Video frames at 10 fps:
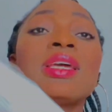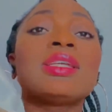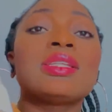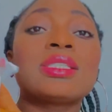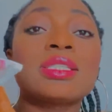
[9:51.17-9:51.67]

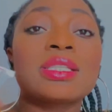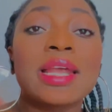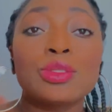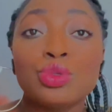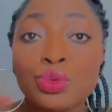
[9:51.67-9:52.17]
This is
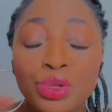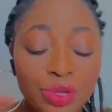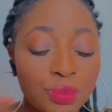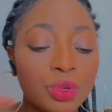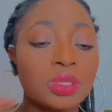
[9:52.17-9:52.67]
like
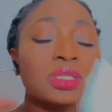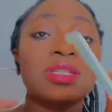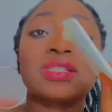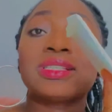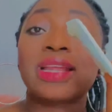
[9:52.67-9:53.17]
€2.
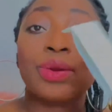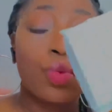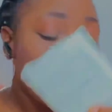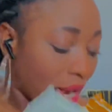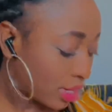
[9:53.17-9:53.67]
This is like
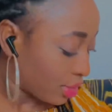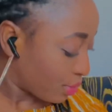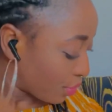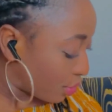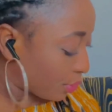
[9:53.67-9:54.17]

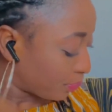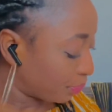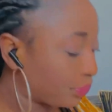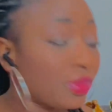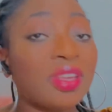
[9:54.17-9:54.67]
€1.
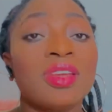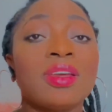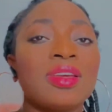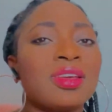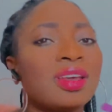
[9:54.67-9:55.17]

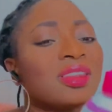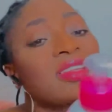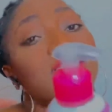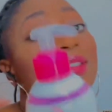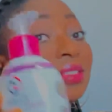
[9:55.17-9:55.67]
I
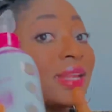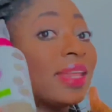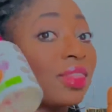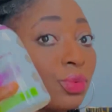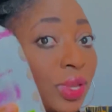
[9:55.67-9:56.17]
think this is
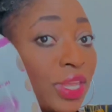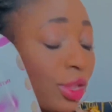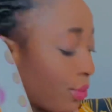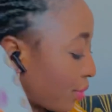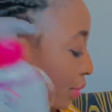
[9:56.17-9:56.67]
like
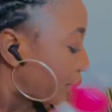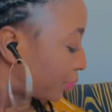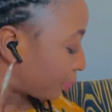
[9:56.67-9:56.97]
€3.